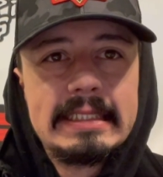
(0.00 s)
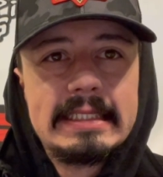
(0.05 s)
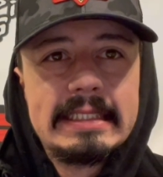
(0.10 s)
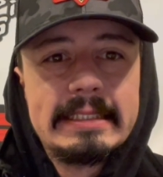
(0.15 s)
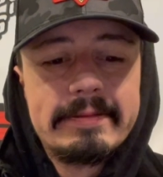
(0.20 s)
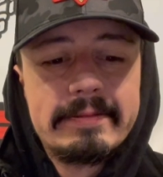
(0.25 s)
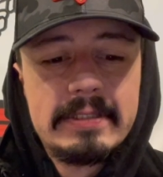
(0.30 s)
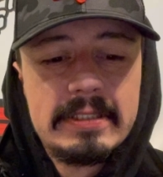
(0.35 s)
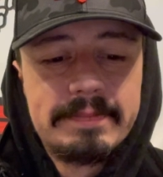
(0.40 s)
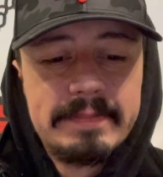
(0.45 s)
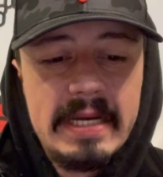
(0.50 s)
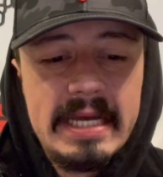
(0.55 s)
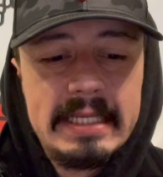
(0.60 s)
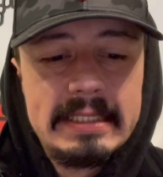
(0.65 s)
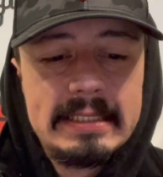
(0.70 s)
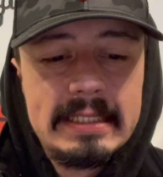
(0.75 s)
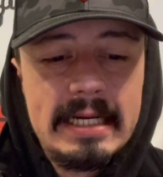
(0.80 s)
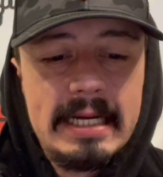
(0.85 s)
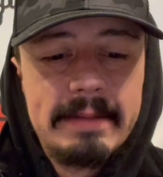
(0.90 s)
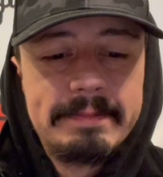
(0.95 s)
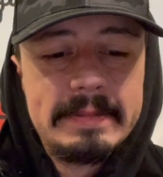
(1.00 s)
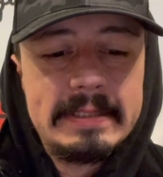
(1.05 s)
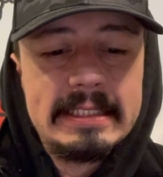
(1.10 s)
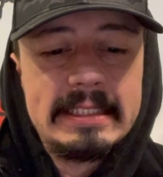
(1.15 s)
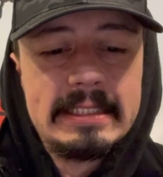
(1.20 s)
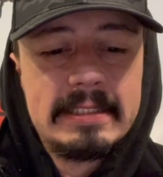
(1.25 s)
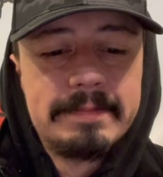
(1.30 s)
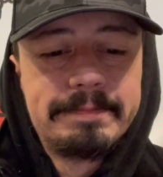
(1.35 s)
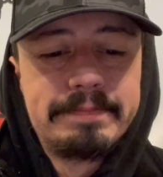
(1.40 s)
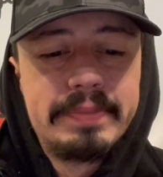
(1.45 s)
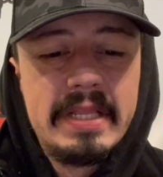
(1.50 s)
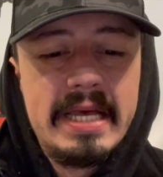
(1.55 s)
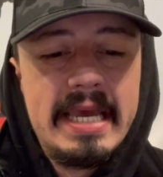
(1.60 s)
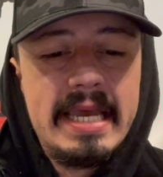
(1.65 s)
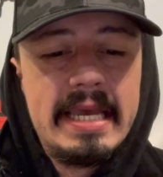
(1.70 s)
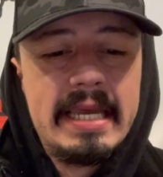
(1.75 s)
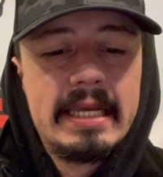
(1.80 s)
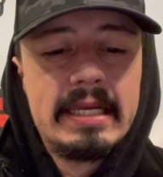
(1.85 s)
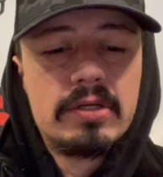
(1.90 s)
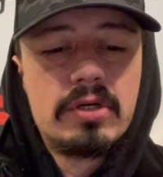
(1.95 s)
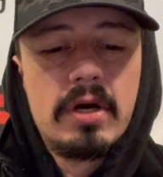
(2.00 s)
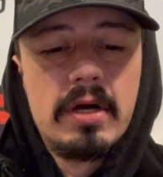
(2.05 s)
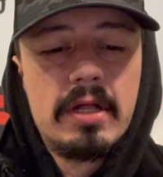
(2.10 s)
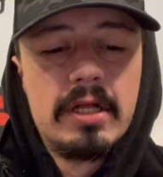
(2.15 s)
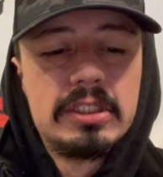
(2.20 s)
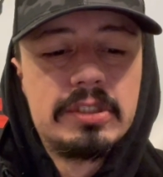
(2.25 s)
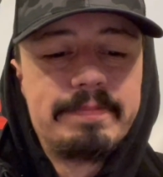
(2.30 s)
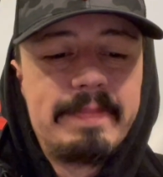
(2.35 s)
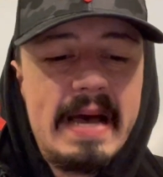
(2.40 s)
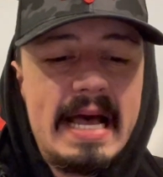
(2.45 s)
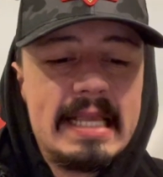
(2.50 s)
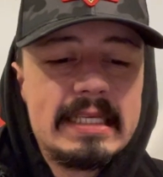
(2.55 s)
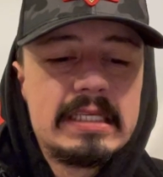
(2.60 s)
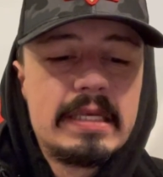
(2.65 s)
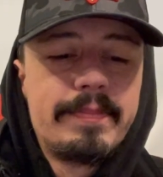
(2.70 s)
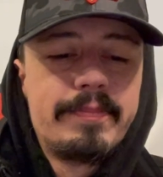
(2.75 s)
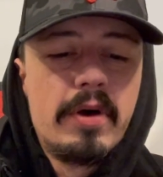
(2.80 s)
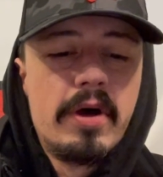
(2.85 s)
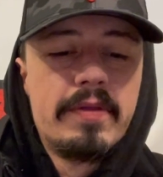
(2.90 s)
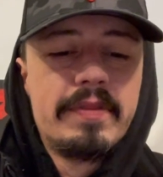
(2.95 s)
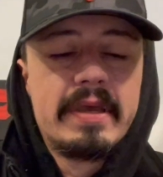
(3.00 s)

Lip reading: That was my top tier play in college basketball.